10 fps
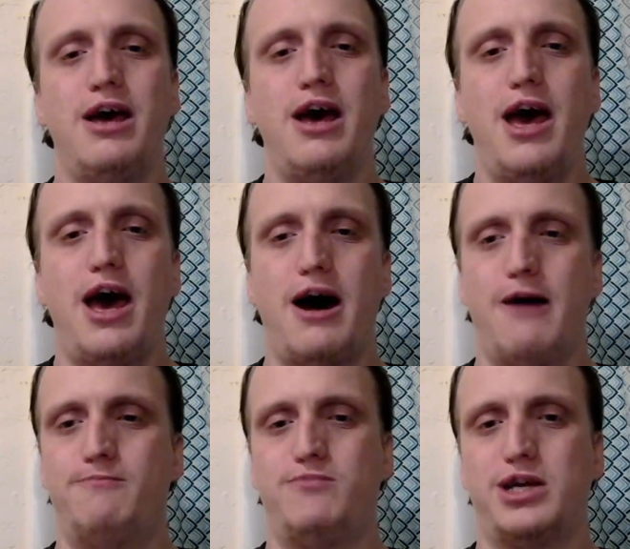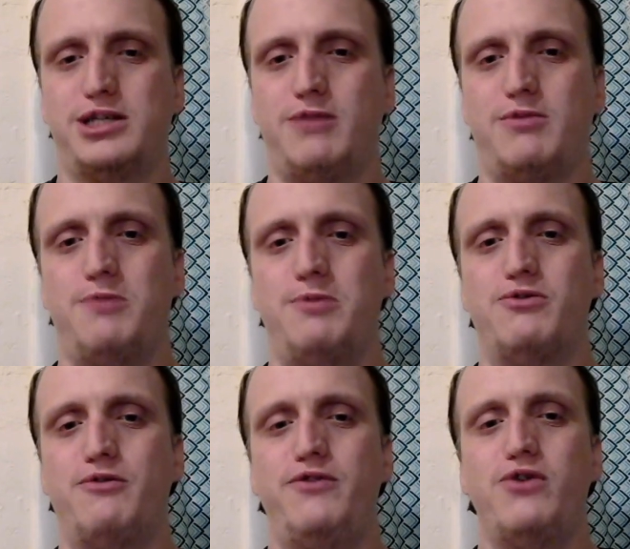because I'm going to be
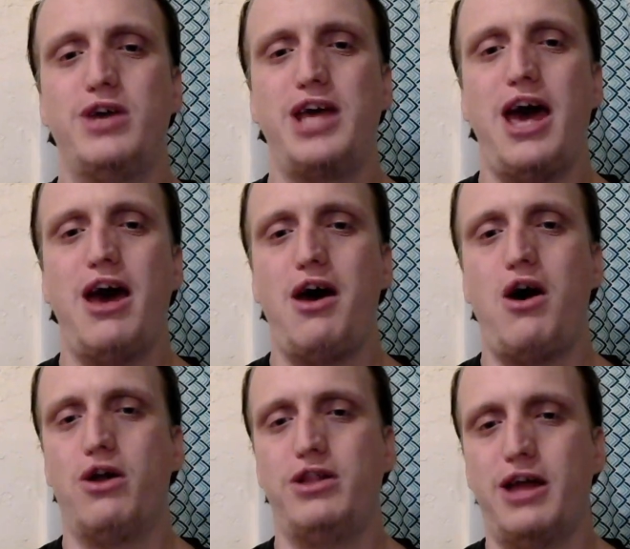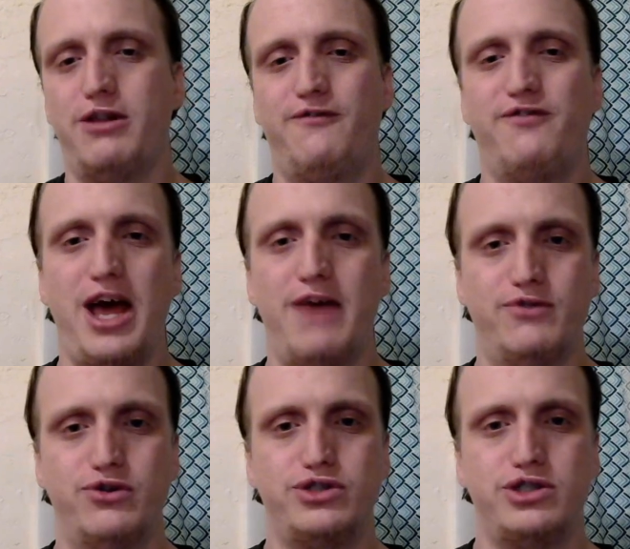reviewing all the other
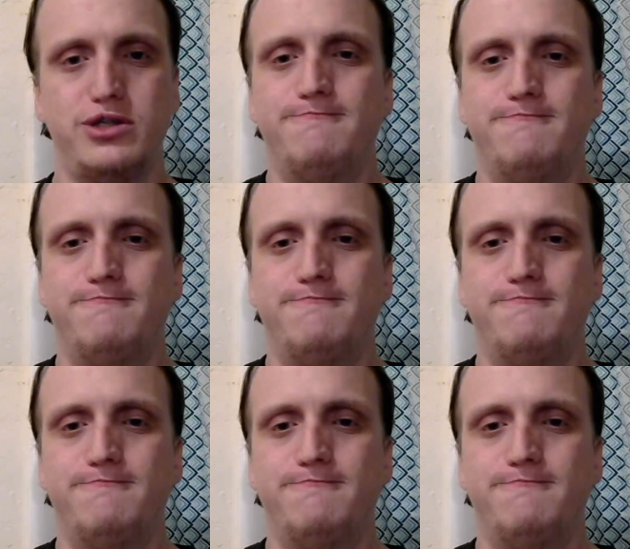flavors.